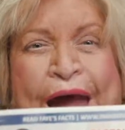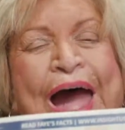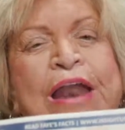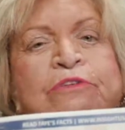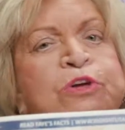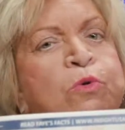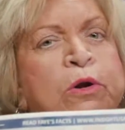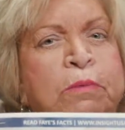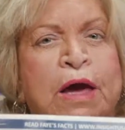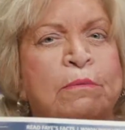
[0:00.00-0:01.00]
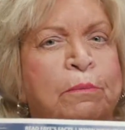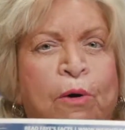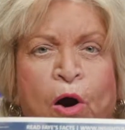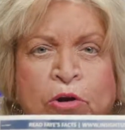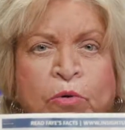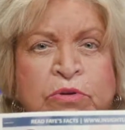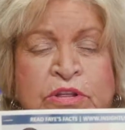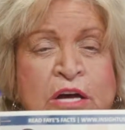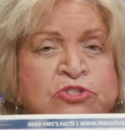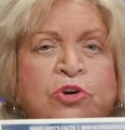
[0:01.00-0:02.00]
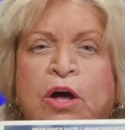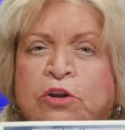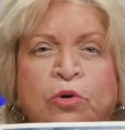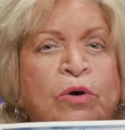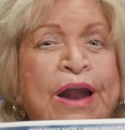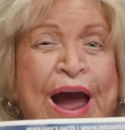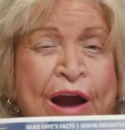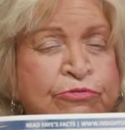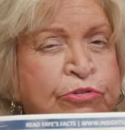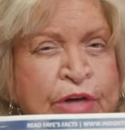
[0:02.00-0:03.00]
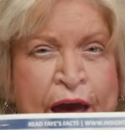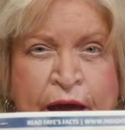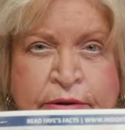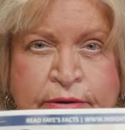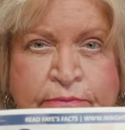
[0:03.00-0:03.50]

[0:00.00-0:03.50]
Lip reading: And if you want to become a partner with us, you can do it after that.